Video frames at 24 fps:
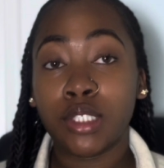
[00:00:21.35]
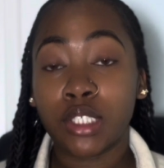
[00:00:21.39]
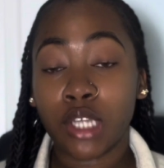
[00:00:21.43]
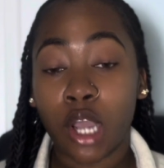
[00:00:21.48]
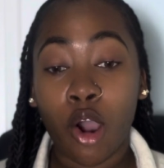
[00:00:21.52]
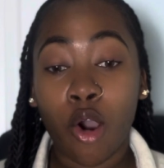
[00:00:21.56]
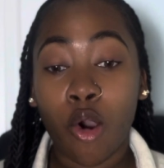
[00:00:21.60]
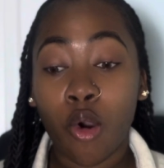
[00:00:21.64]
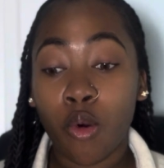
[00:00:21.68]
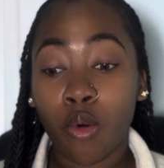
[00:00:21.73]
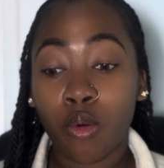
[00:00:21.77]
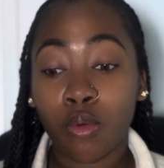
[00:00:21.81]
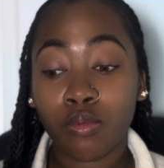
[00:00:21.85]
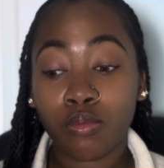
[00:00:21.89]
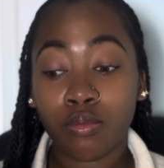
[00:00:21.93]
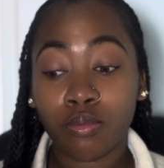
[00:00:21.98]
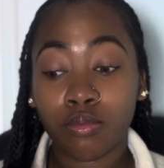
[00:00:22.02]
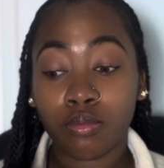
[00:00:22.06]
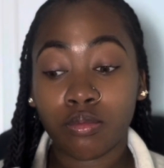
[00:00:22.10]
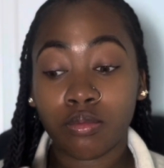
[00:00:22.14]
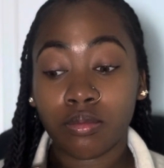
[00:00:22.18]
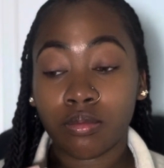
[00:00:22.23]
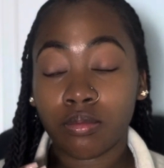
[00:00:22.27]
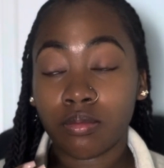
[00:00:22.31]
Don't
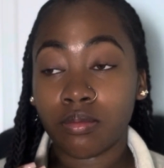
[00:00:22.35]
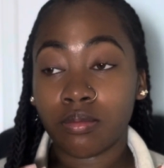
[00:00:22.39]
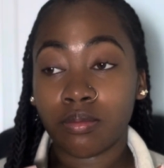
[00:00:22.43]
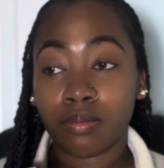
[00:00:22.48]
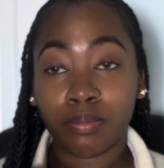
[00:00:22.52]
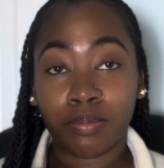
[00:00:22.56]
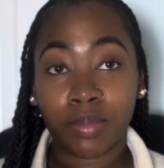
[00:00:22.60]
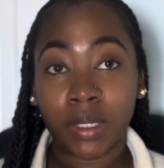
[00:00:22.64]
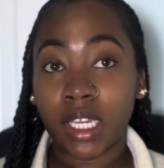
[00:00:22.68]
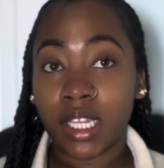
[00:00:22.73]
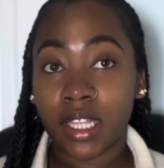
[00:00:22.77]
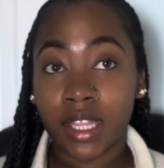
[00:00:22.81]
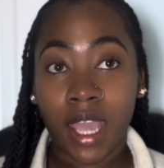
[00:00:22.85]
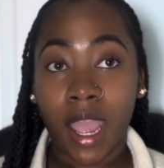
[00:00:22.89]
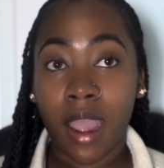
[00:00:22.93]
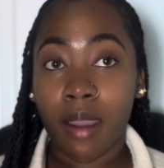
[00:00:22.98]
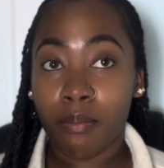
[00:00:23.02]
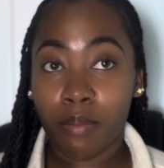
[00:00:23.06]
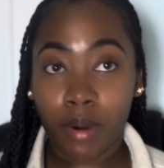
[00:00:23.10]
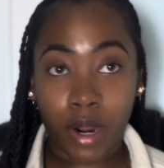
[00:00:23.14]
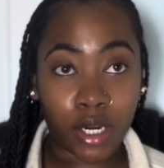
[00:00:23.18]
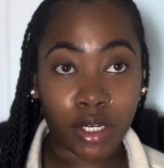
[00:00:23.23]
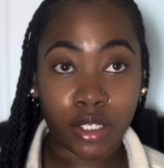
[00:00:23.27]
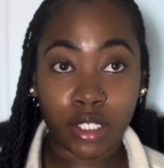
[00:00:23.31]
be that
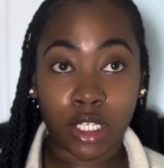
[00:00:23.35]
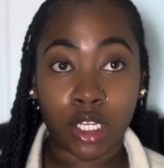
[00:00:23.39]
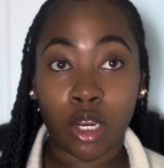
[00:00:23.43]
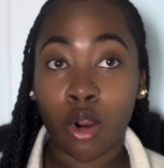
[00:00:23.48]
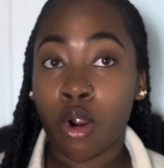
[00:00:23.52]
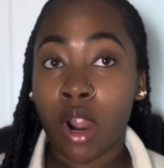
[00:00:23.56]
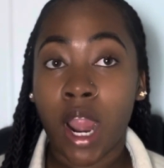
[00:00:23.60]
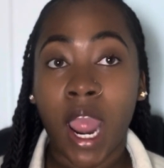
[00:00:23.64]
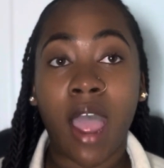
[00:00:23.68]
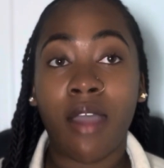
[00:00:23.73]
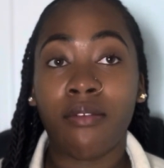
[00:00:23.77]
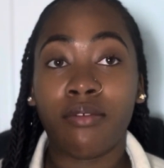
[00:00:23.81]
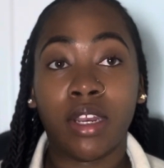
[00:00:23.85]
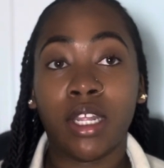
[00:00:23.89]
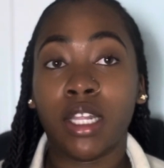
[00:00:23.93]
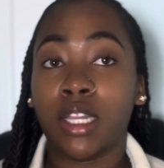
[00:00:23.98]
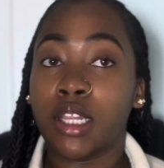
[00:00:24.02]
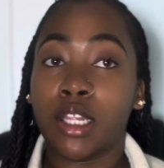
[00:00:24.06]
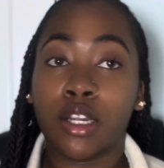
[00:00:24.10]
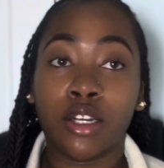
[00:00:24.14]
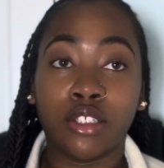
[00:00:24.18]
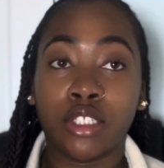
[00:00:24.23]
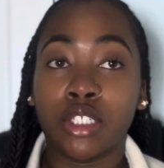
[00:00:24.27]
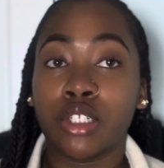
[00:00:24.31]
person, or have an
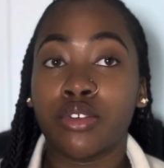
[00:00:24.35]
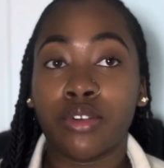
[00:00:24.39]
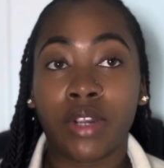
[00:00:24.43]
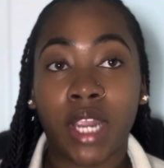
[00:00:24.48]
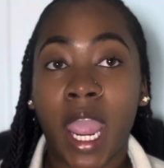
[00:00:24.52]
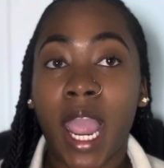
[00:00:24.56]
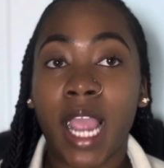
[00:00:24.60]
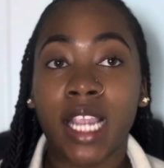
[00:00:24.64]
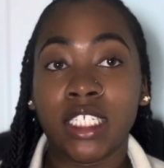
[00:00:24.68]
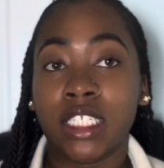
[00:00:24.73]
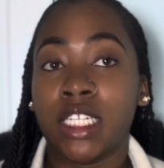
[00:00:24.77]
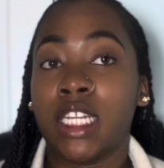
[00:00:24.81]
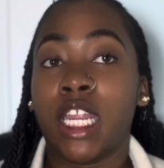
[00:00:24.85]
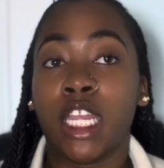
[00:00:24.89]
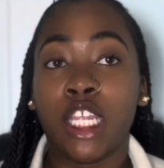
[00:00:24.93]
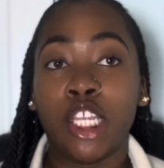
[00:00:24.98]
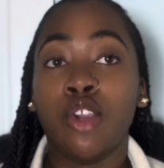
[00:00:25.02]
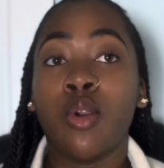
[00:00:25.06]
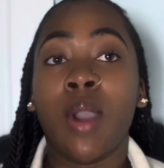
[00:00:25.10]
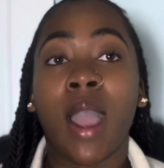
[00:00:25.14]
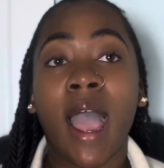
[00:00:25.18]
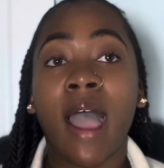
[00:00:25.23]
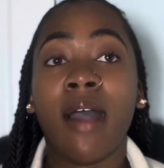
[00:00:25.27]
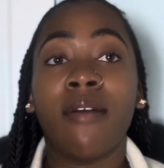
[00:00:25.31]
allergic reaction and
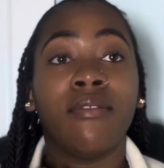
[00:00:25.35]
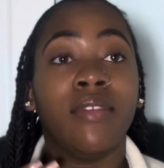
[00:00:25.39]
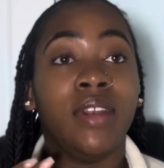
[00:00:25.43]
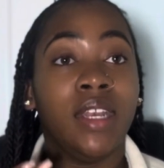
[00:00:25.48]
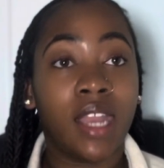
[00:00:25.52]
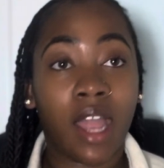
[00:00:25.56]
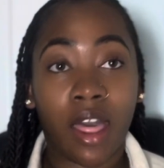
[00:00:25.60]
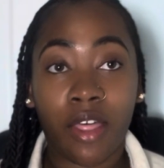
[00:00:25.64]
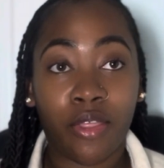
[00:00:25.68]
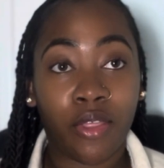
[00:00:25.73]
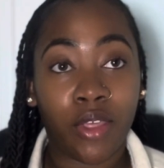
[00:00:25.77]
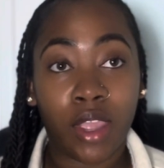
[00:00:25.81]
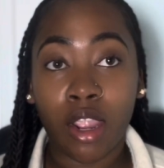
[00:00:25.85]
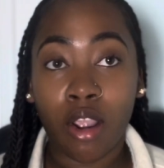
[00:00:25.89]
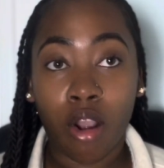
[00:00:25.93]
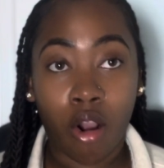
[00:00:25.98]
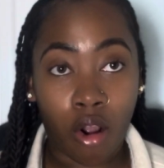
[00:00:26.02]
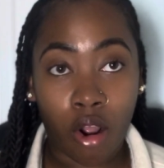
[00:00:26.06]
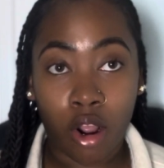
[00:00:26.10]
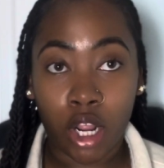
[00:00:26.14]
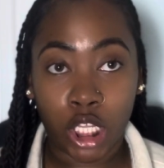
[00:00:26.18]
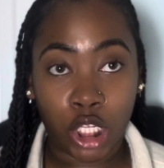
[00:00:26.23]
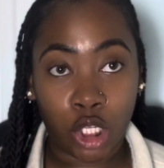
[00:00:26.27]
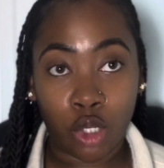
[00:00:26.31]
you have nothing
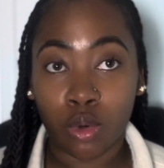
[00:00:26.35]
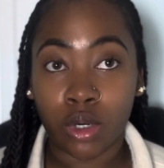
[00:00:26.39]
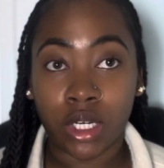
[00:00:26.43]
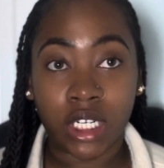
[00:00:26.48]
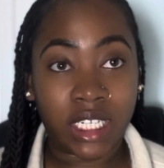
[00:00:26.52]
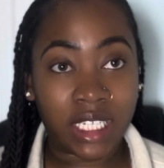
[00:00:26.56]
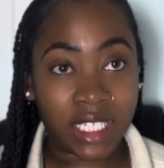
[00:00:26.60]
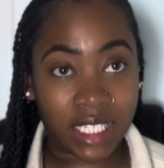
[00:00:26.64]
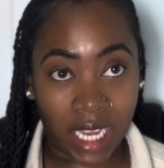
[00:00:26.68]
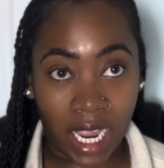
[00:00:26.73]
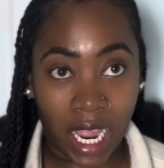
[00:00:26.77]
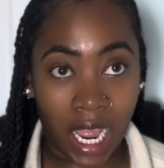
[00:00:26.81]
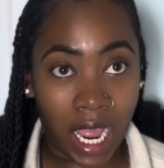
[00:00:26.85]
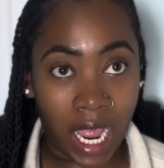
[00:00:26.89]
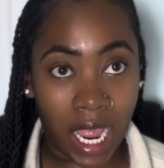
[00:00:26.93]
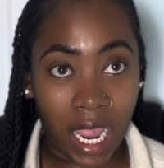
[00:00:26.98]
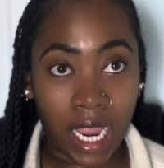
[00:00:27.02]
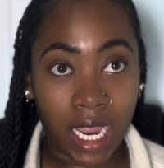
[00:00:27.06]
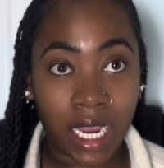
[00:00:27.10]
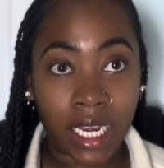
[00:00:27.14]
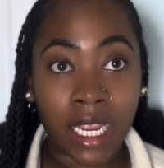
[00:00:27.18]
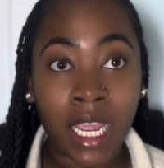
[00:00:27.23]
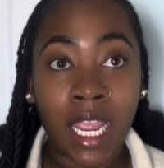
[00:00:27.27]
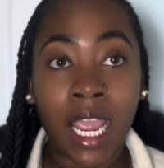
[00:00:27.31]
on your
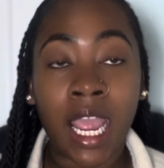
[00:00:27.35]
side